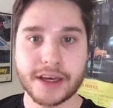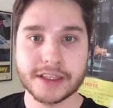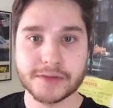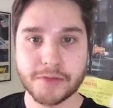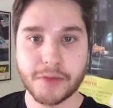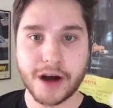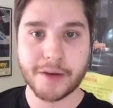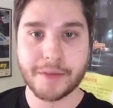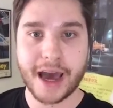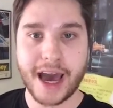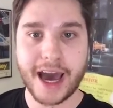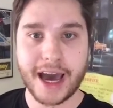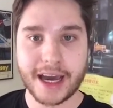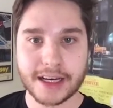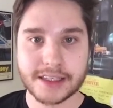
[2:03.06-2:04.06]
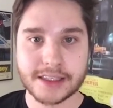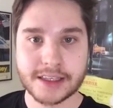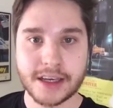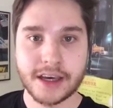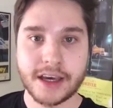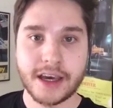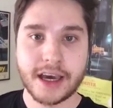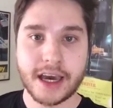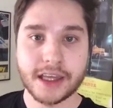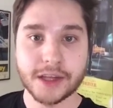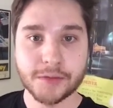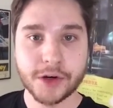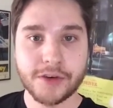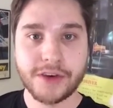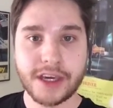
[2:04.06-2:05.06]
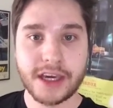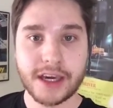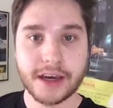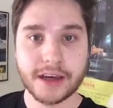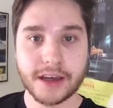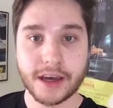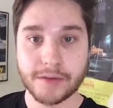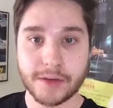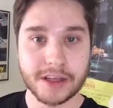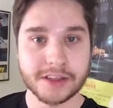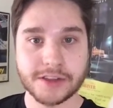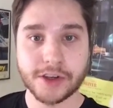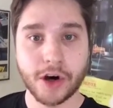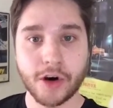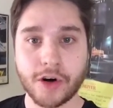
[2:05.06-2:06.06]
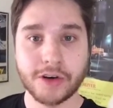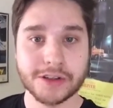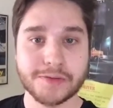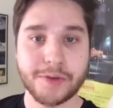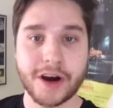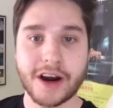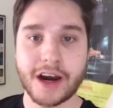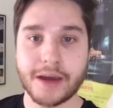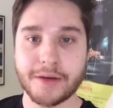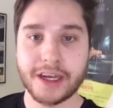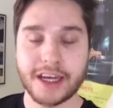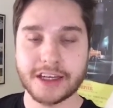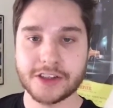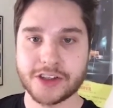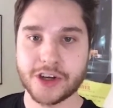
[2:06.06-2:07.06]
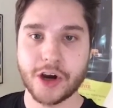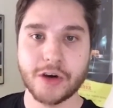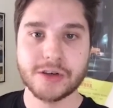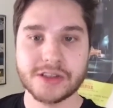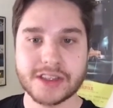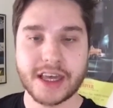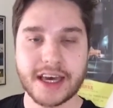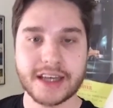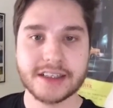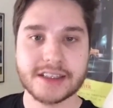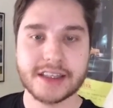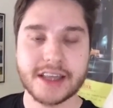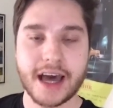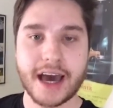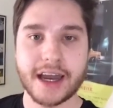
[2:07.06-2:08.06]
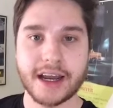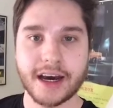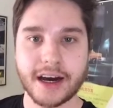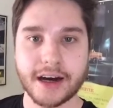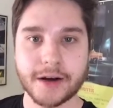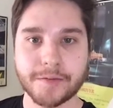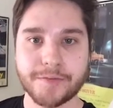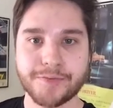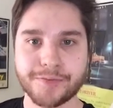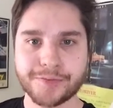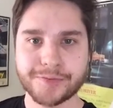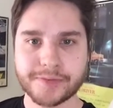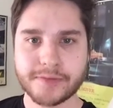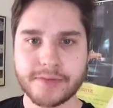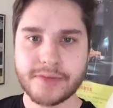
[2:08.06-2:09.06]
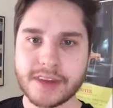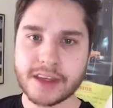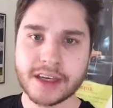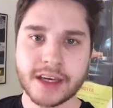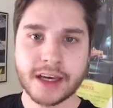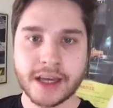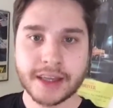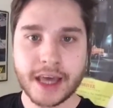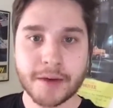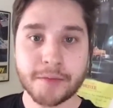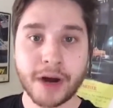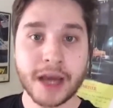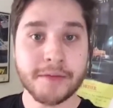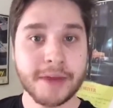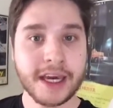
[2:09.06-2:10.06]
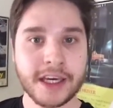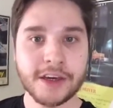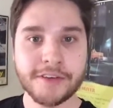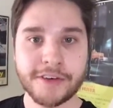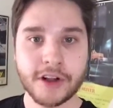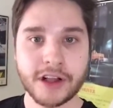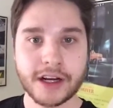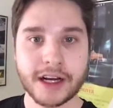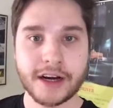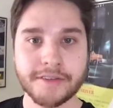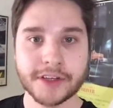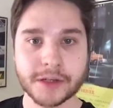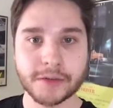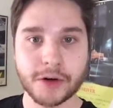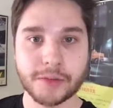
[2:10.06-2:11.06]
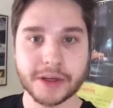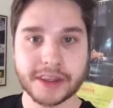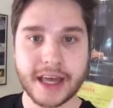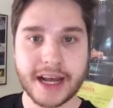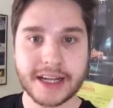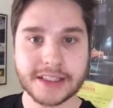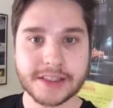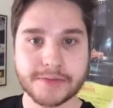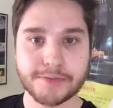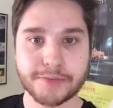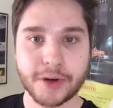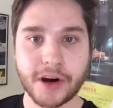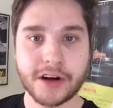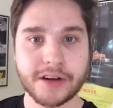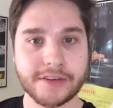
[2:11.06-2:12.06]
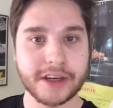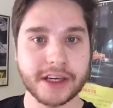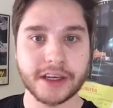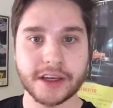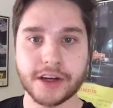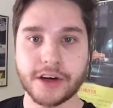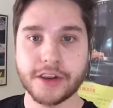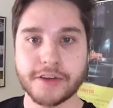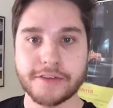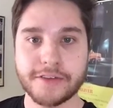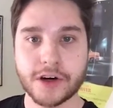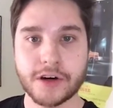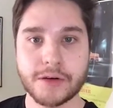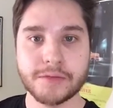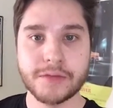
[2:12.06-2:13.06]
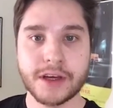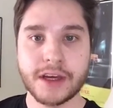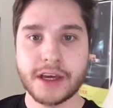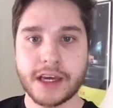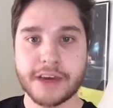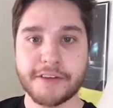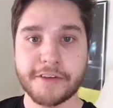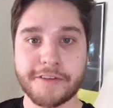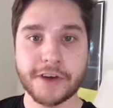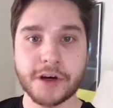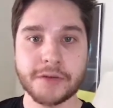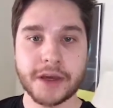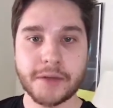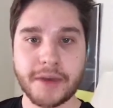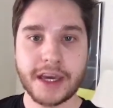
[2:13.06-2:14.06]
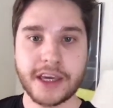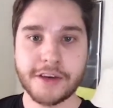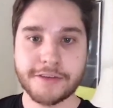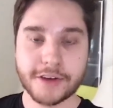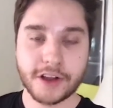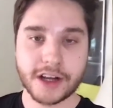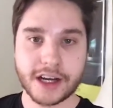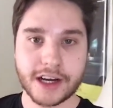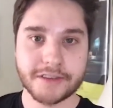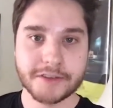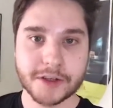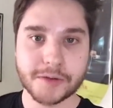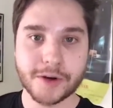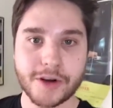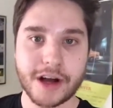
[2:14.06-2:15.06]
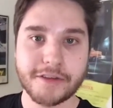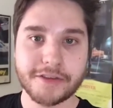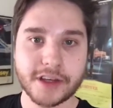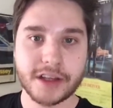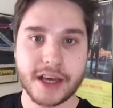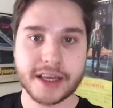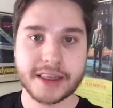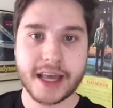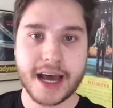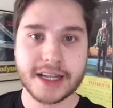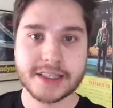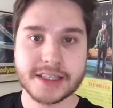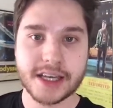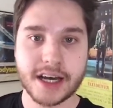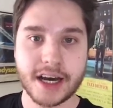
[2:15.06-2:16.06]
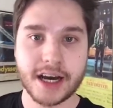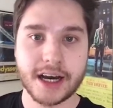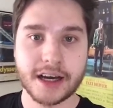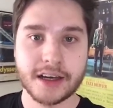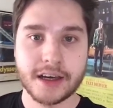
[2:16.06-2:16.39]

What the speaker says: from the way his mom acts. And the movie is no holds bar. I mean, it shows things that that might make you feel uncomfortable, but that's part of it. You know, if a film can make you feel uncomfortable, I feel like that's,